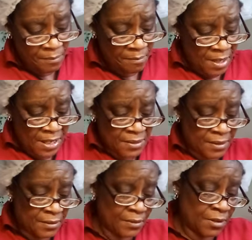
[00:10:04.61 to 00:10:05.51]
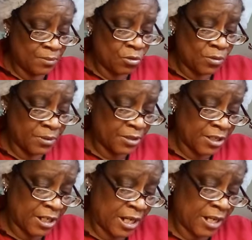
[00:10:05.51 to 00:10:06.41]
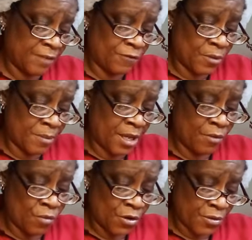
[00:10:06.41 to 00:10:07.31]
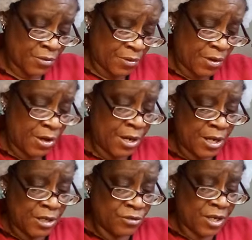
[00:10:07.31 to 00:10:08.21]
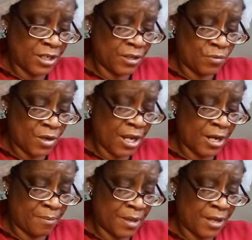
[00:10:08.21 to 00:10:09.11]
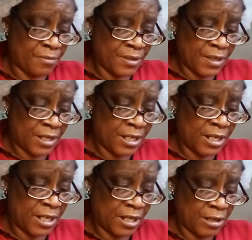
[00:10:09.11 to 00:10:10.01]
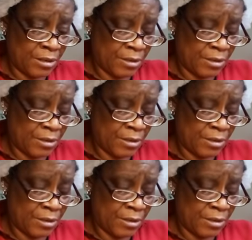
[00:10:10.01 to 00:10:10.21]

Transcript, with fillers: Messing. This boy was looking at it for me at work, trying to see what kind of batteries I needed.